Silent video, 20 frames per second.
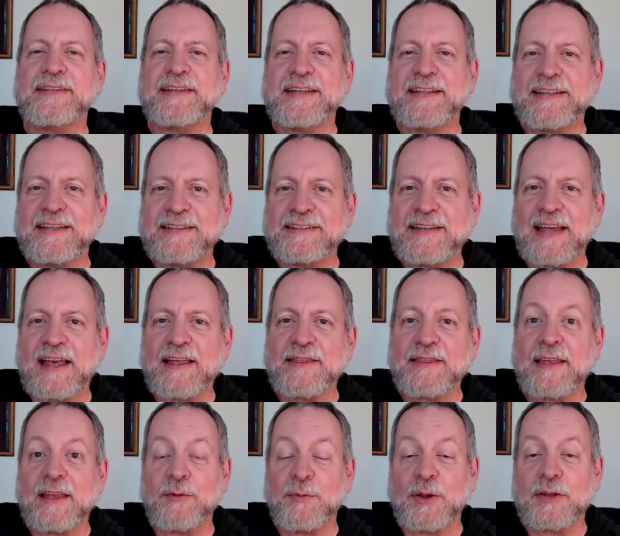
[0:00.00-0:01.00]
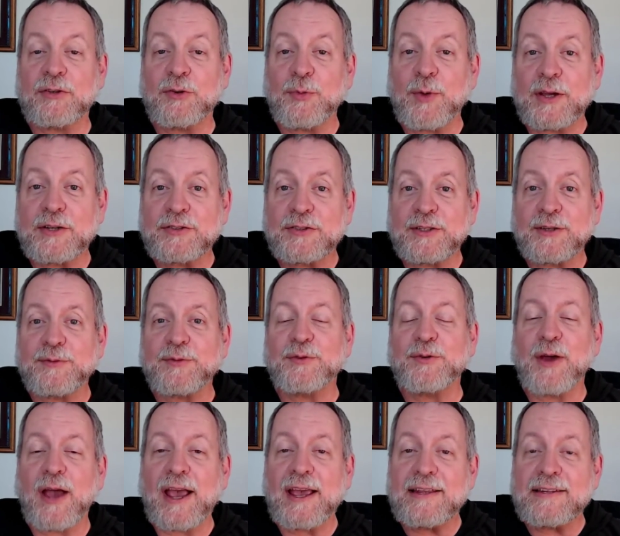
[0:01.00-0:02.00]
in the death and resurrection of
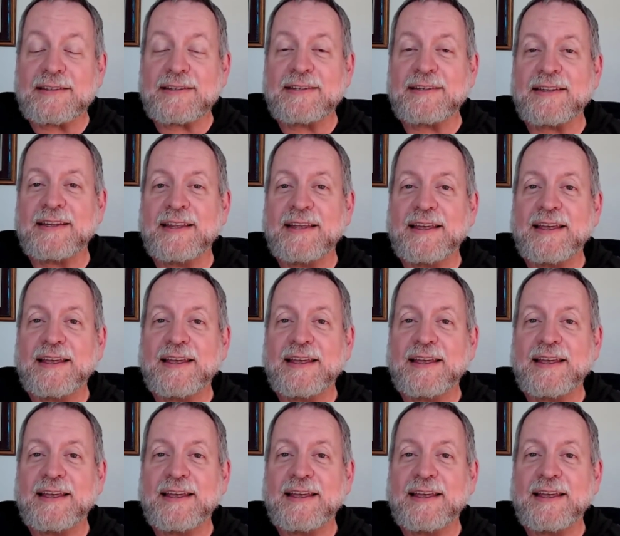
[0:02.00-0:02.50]
Christ,